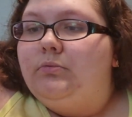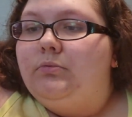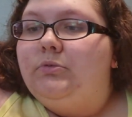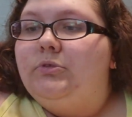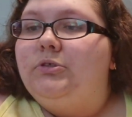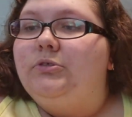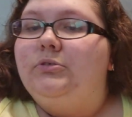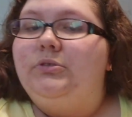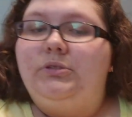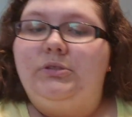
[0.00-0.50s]

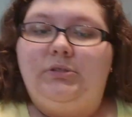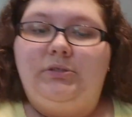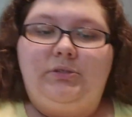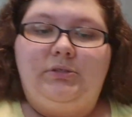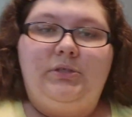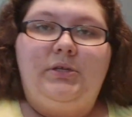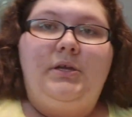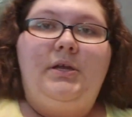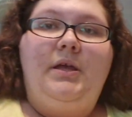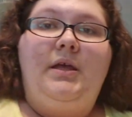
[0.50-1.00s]
Do this.
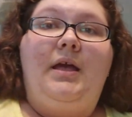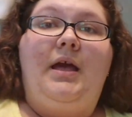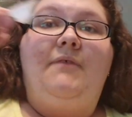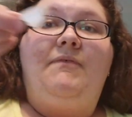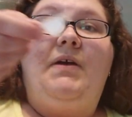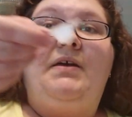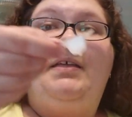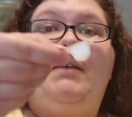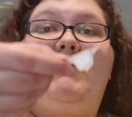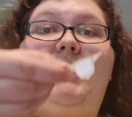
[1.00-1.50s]
I
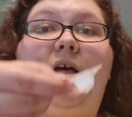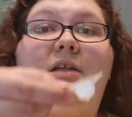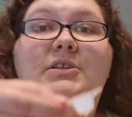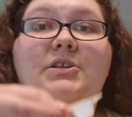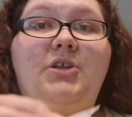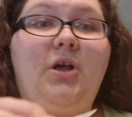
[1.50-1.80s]
finally have a lot to